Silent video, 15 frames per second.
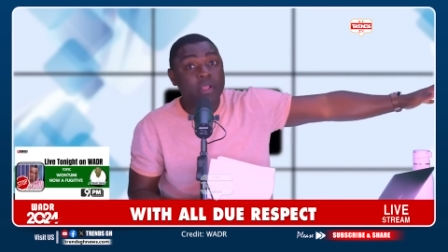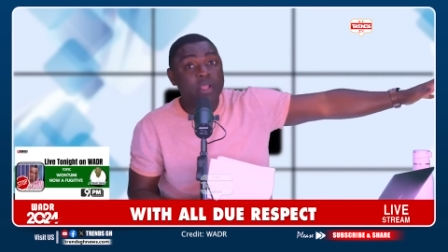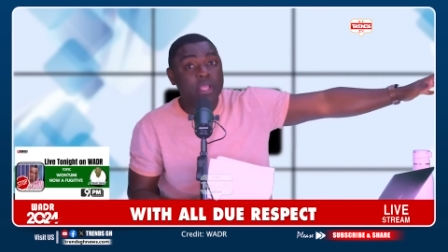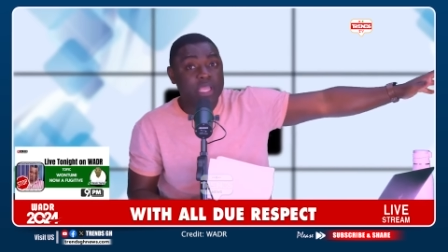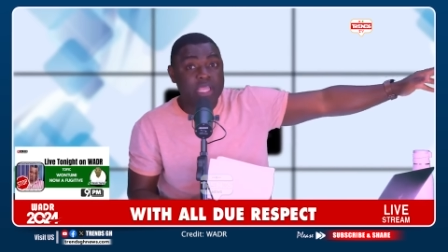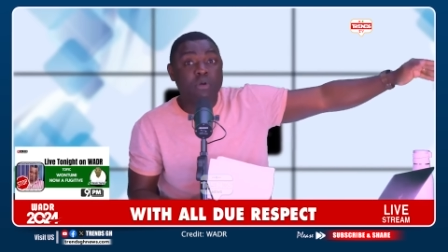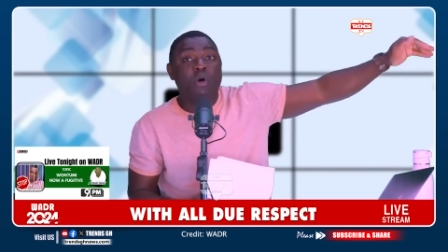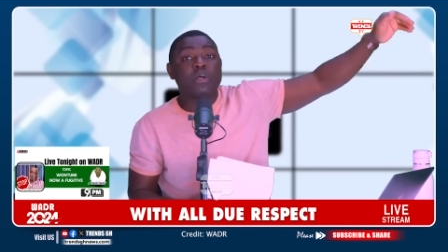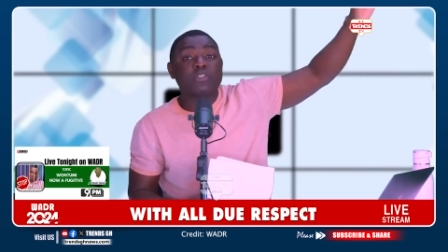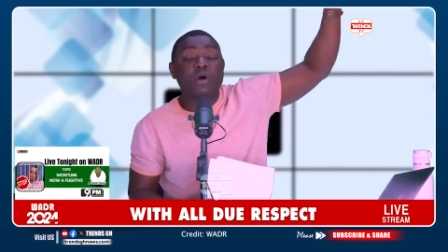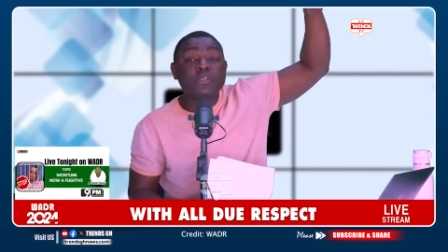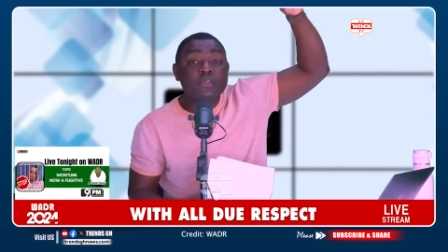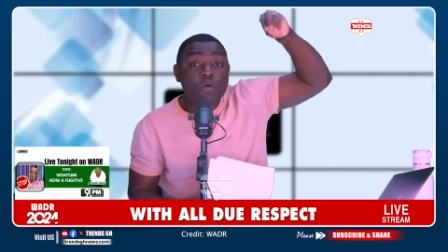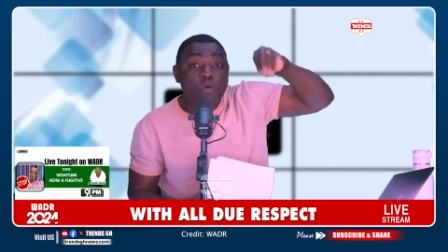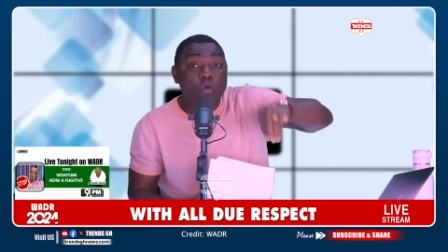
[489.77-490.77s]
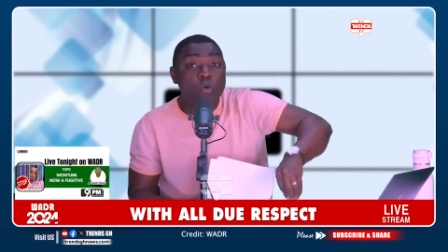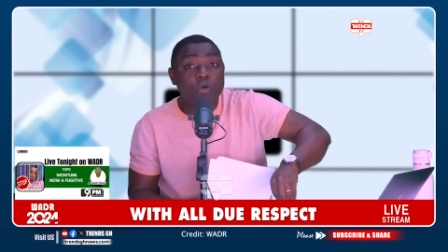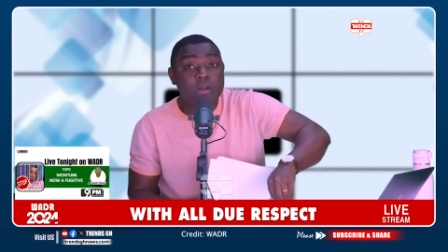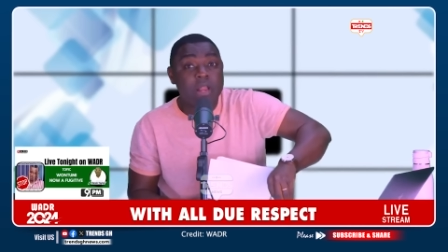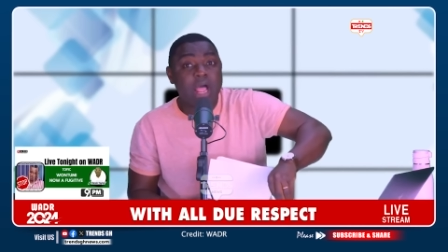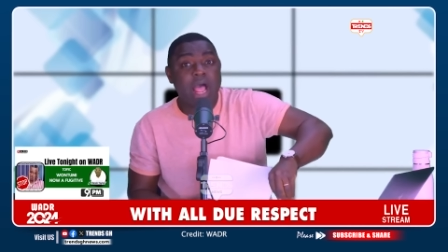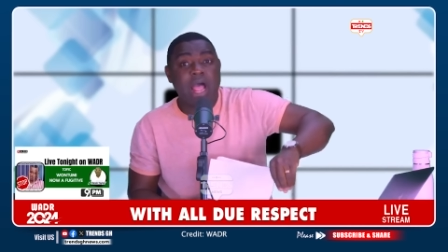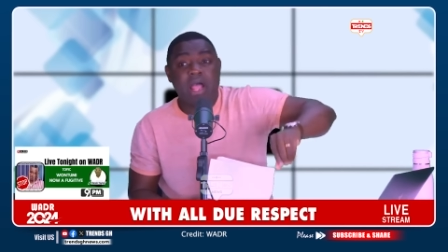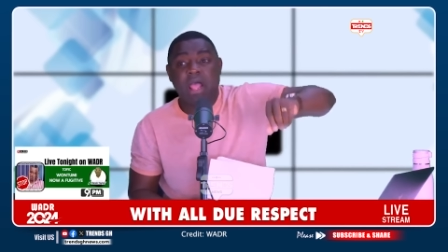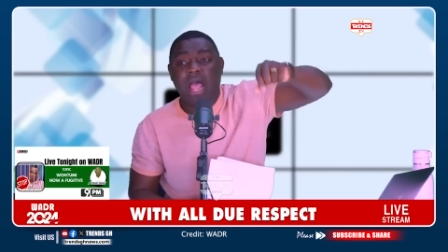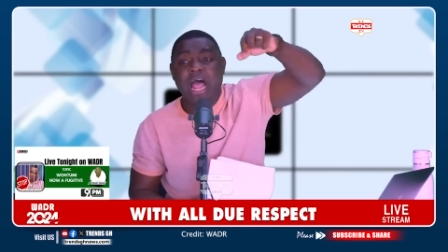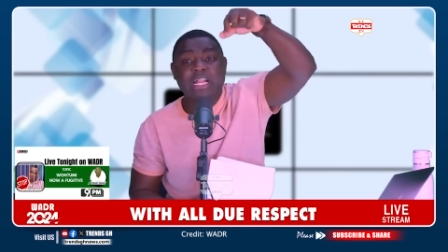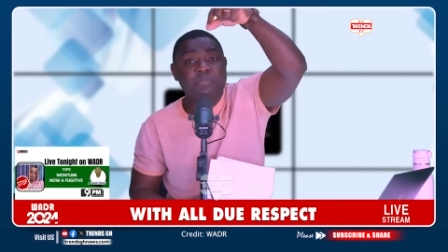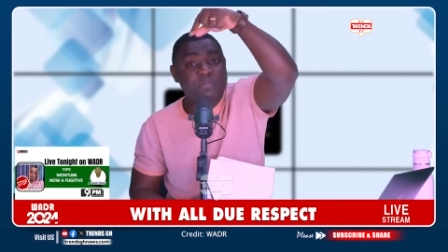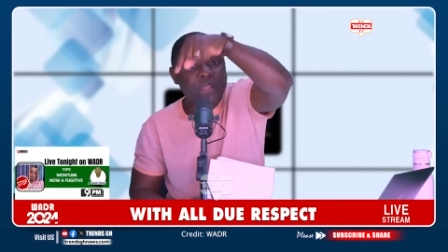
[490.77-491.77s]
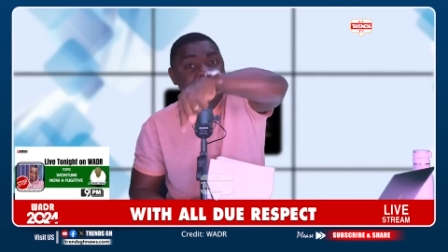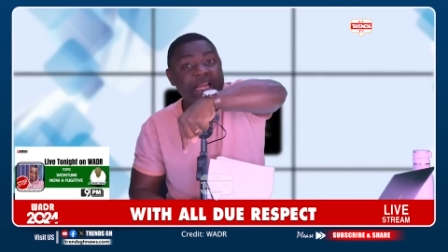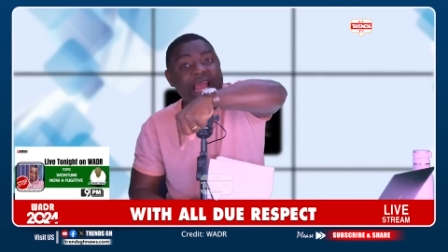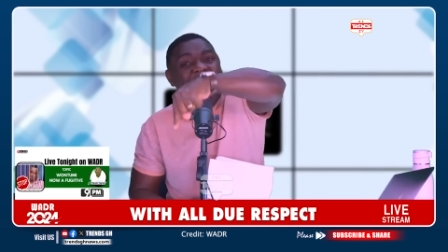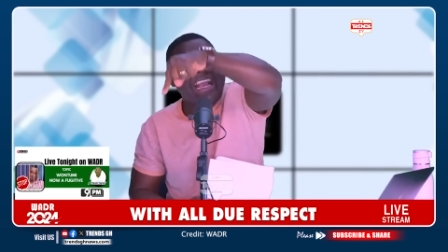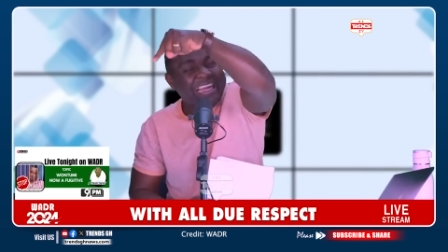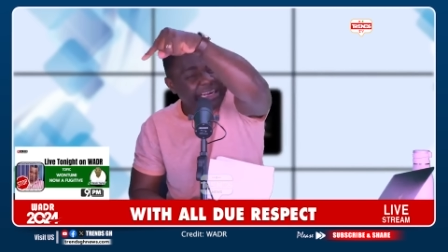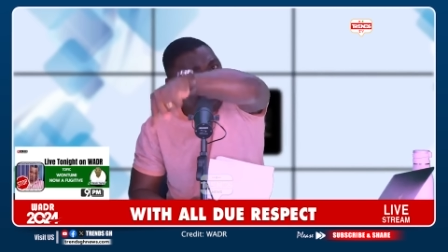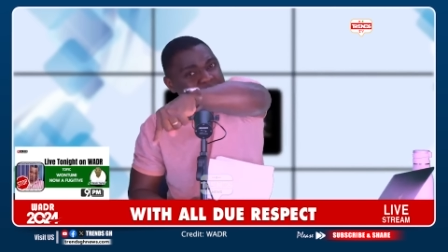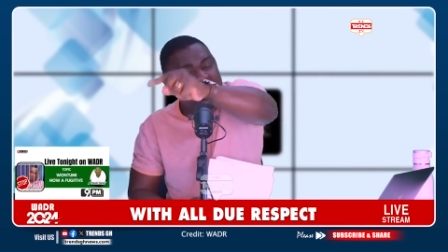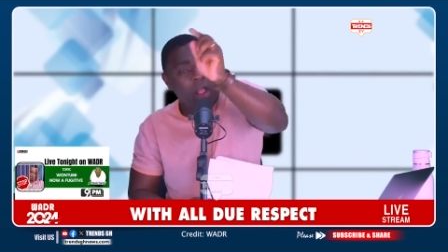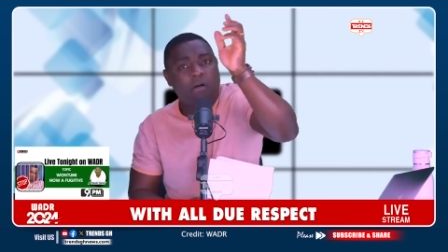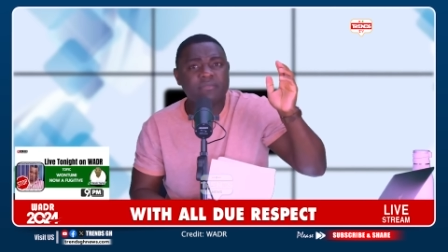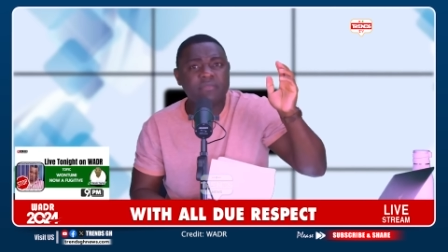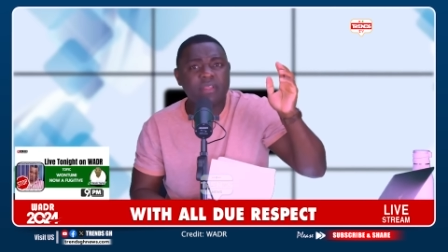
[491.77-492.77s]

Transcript: he was also good at being a criminal.